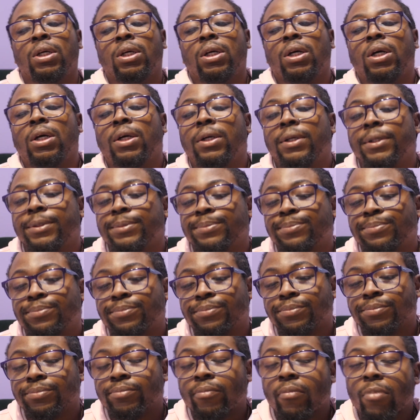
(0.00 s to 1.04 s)

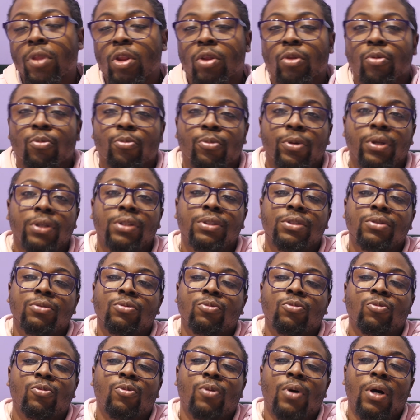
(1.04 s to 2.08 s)
The
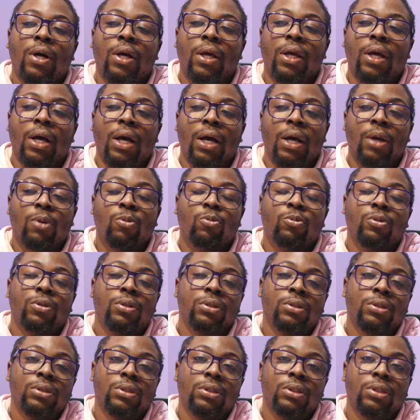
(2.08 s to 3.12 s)
reason why I
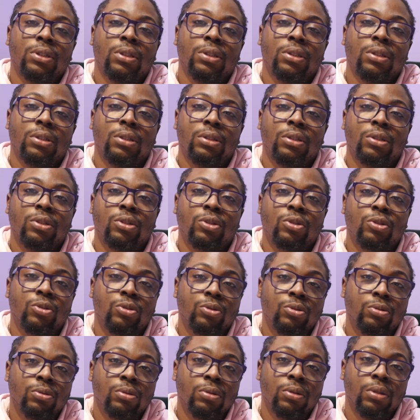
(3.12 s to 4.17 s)
wouldn't
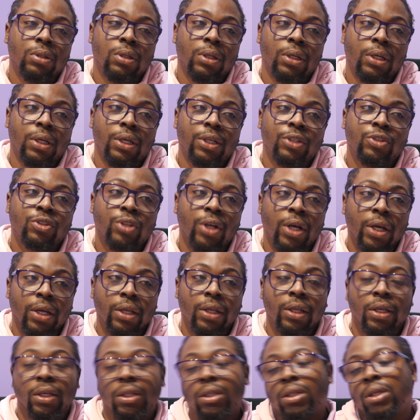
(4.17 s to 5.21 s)
do a
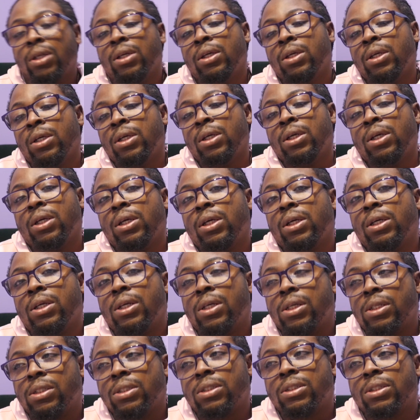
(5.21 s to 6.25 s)
dragonet
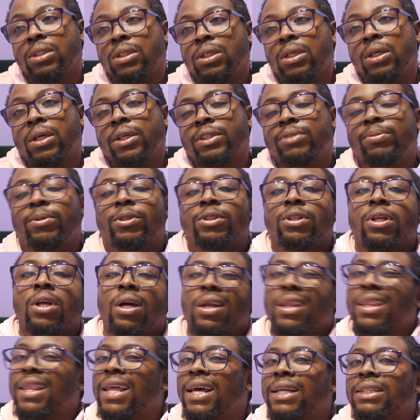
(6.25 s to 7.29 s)
is, especially
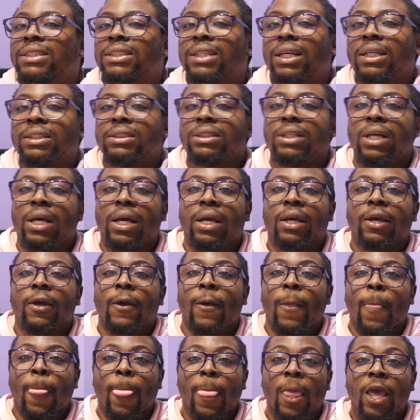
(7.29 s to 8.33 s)
on that size tank,
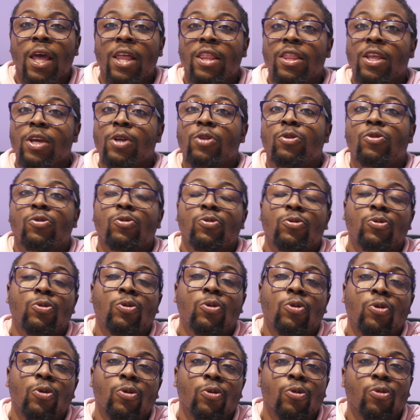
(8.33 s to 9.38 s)
they do
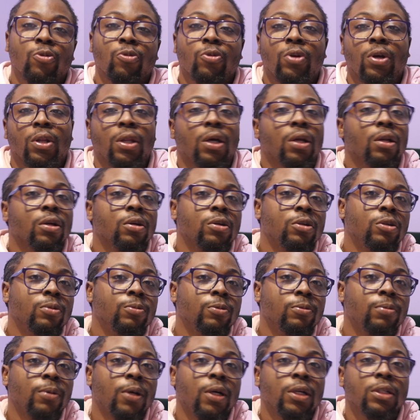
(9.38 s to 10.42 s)
go through a lot of
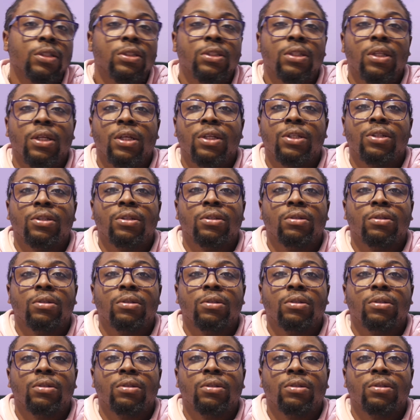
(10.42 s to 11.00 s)
copepods. They